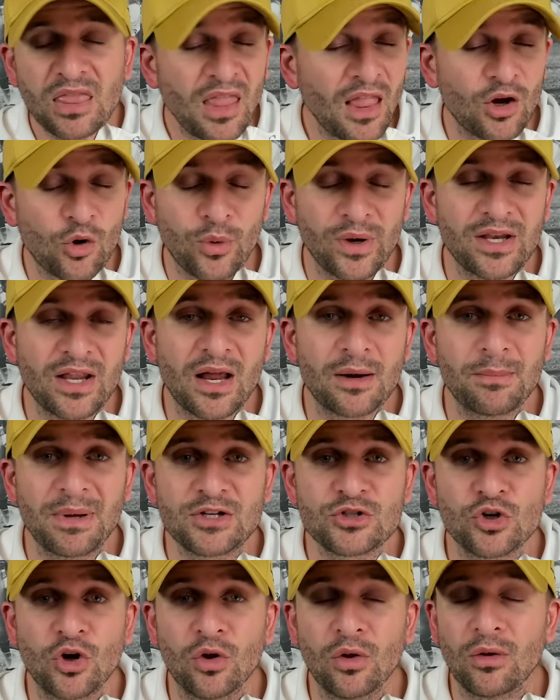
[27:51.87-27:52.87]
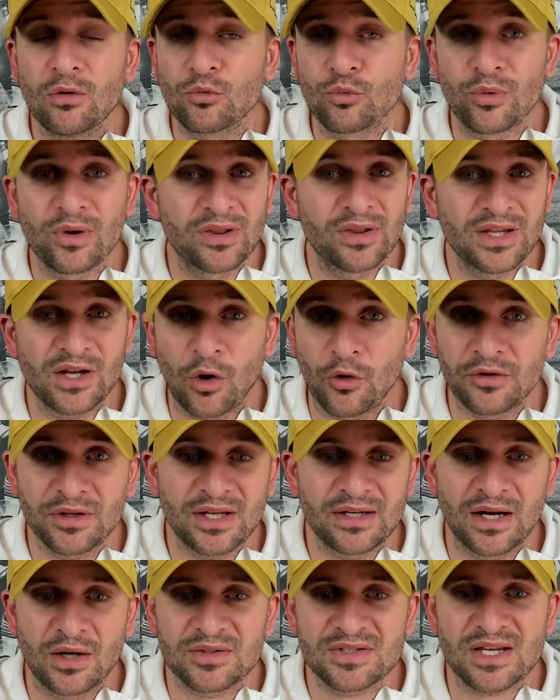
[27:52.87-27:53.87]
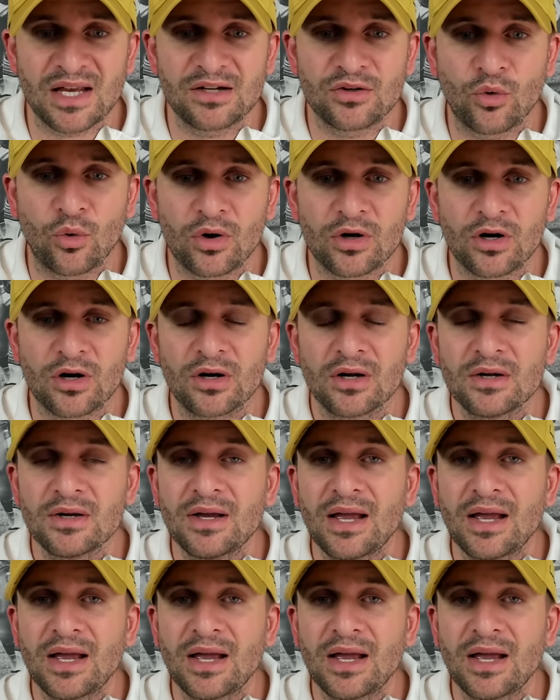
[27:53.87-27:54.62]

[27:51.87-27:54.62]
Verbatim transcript: Quinyon Mitchell, really only an outside corner,